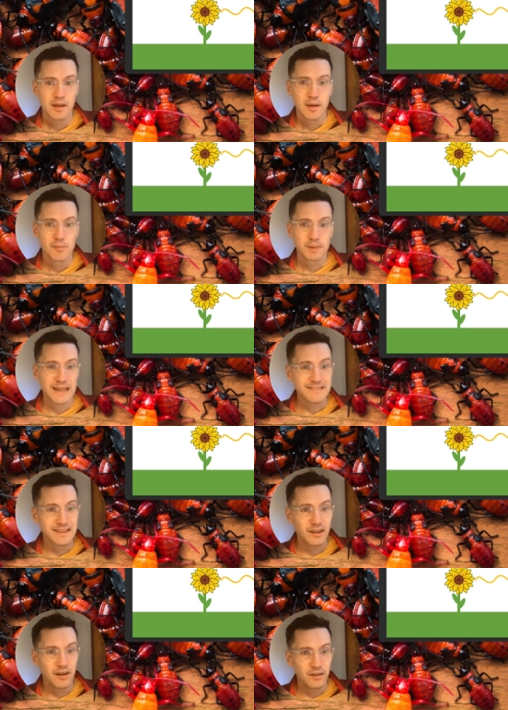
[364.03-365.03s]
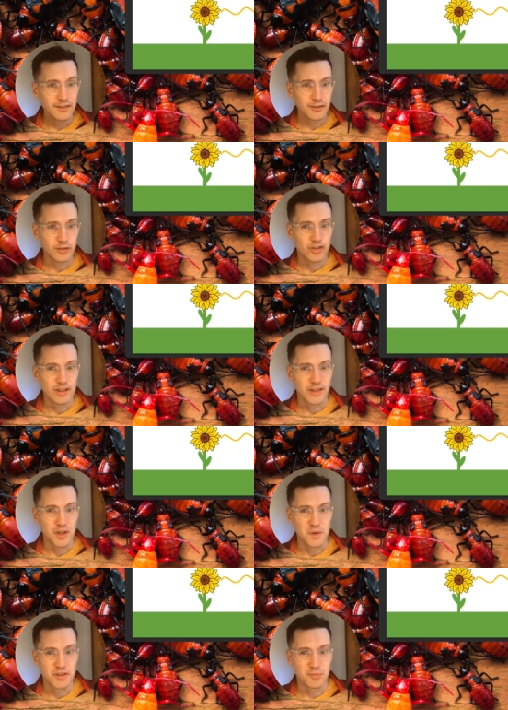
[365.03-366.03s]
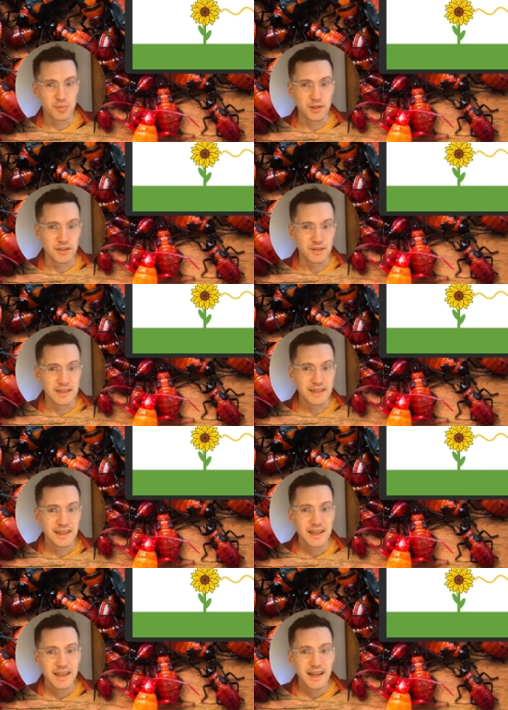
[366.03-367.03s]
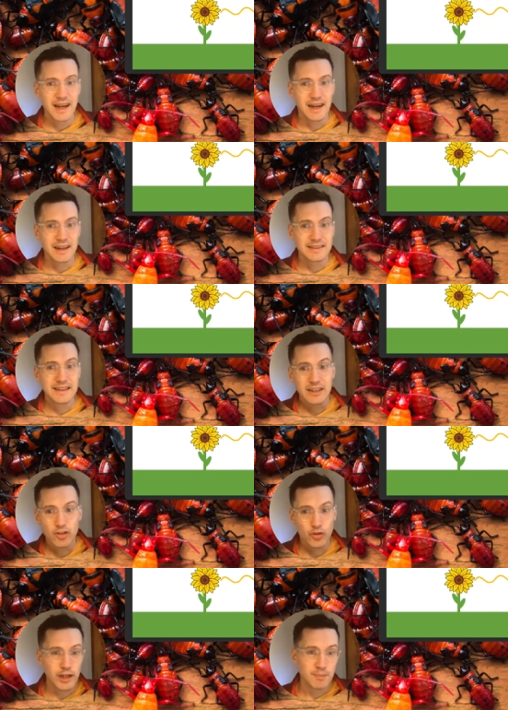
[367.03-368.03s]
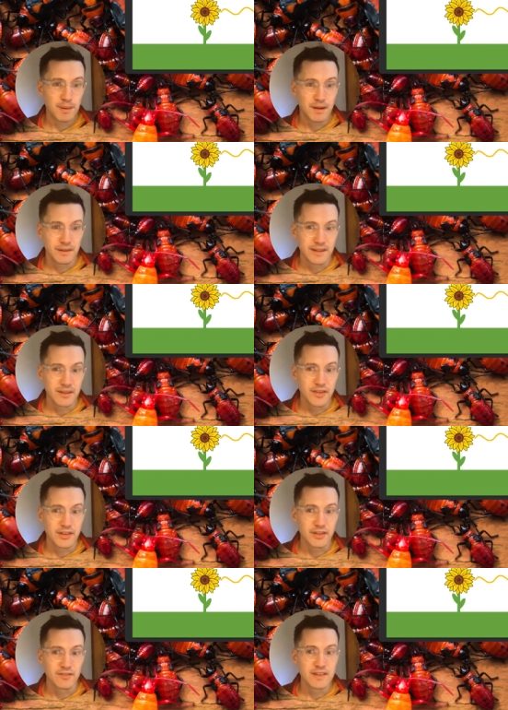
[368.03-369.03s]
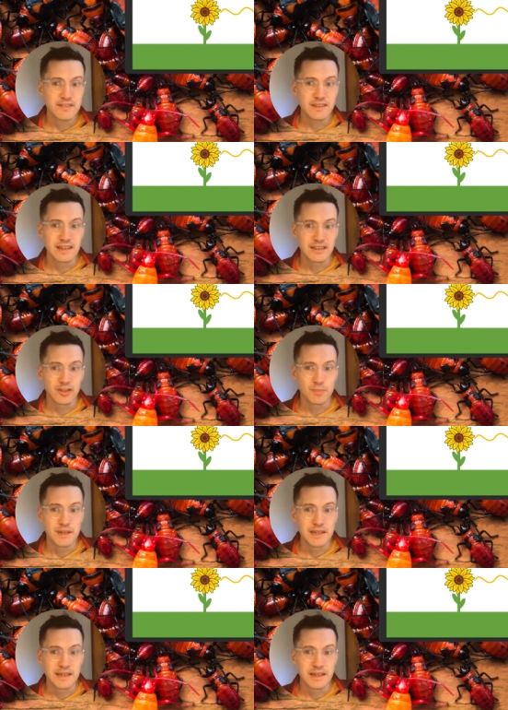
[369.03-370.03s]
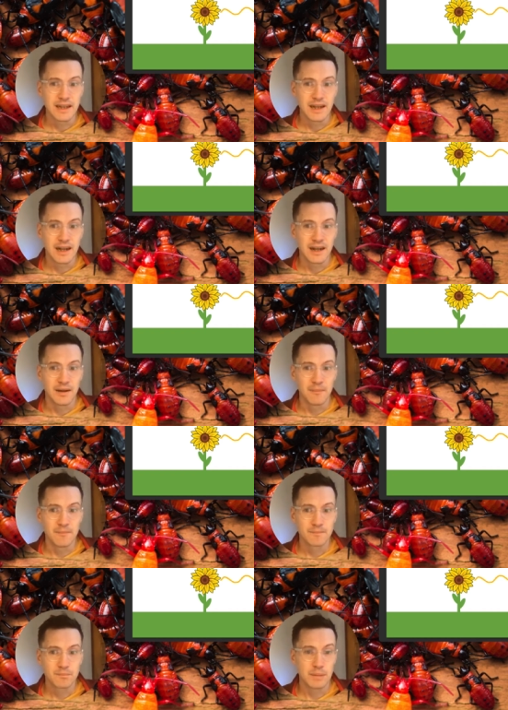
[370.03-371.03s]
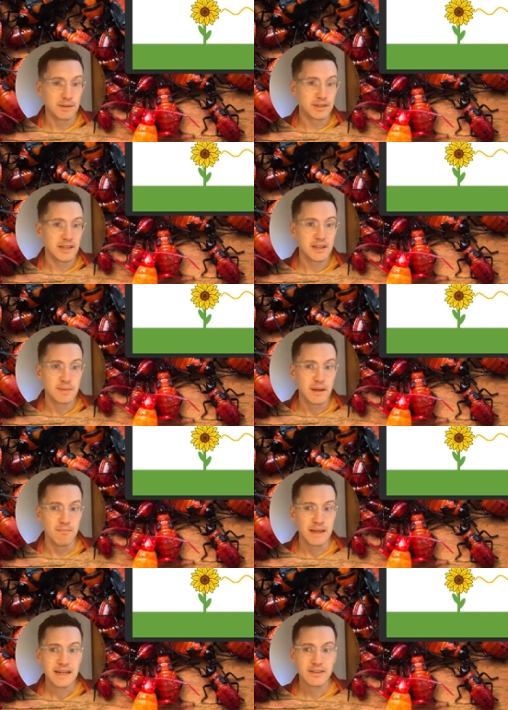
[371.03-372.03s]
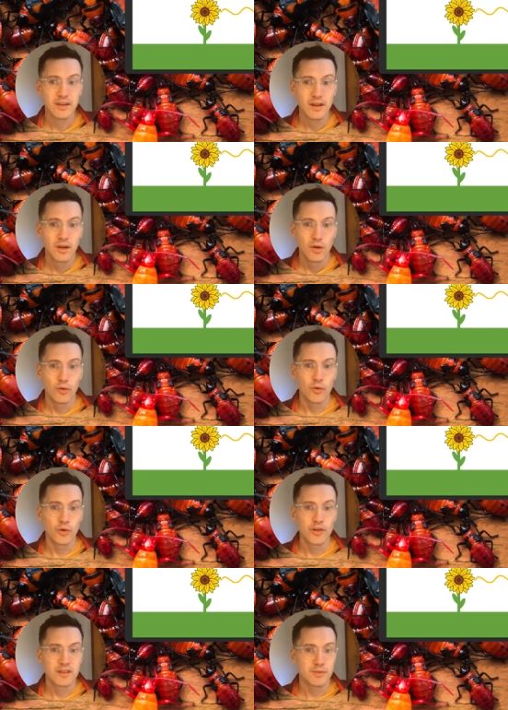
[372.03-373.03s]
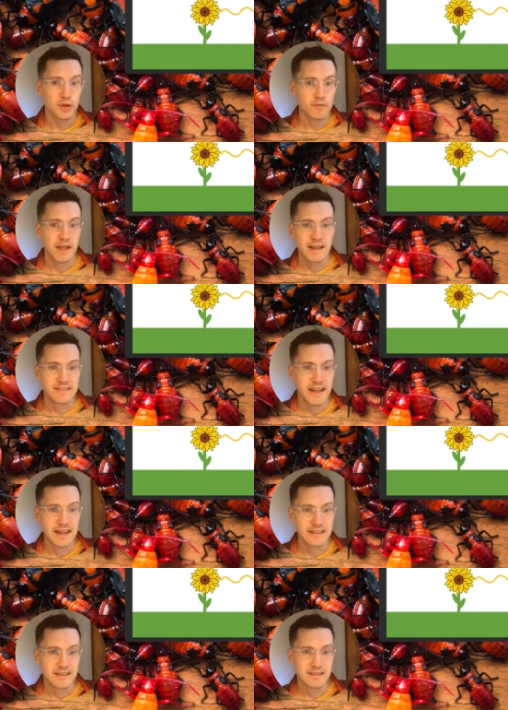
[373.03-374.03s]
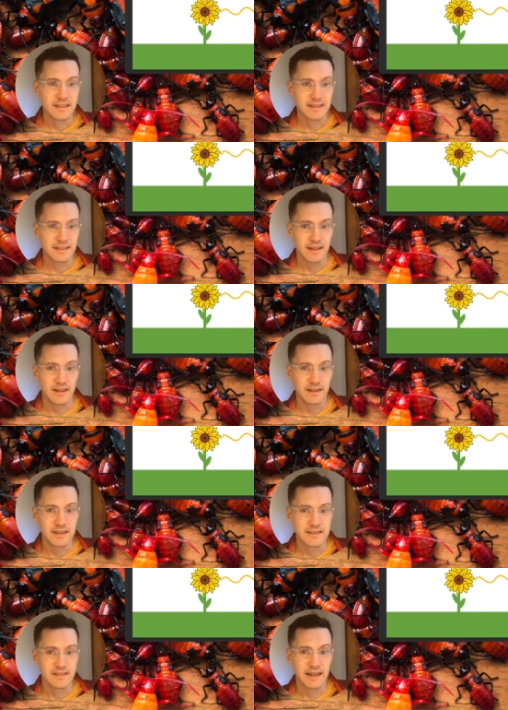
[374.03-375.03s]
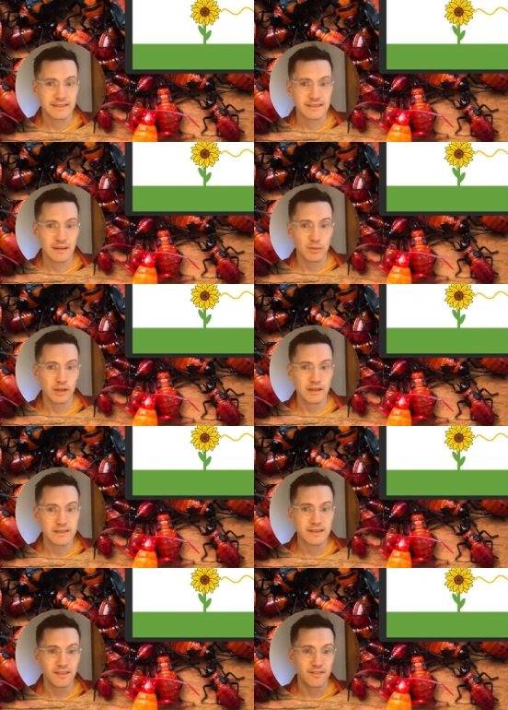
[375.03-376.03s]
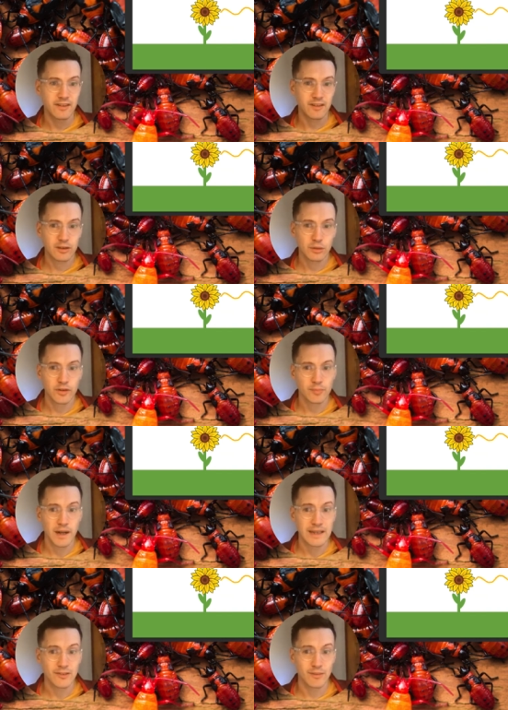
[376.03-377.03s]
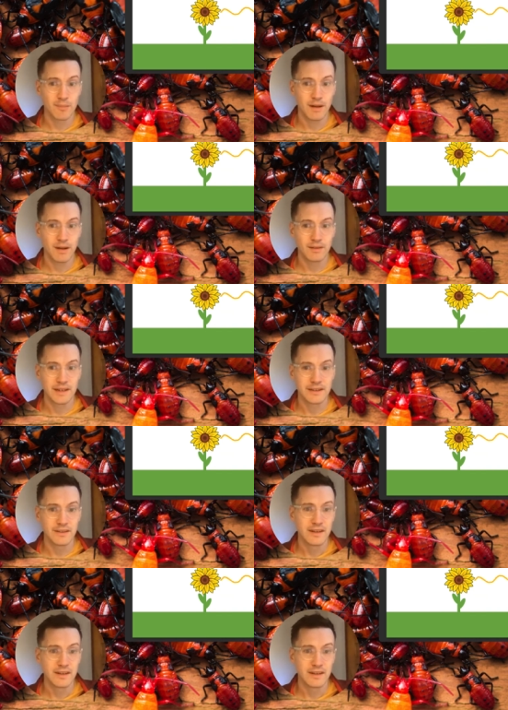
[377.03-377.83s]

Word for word: Plants can also cheat, though, which is pretty unique, uh, and they can trick pollinators into visiting to be um, by pretending to be a mate or some sort of an antagonistic uh, insect that will elicit a physical response from the pollinator.